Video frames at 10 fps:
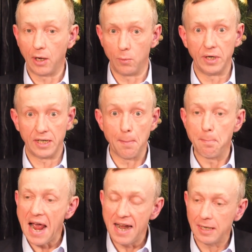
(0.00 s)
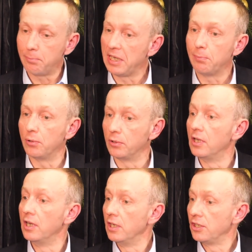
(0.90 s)
We're compelling people
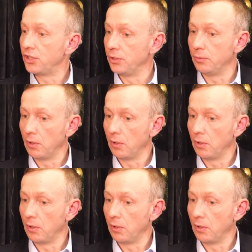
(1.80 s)
to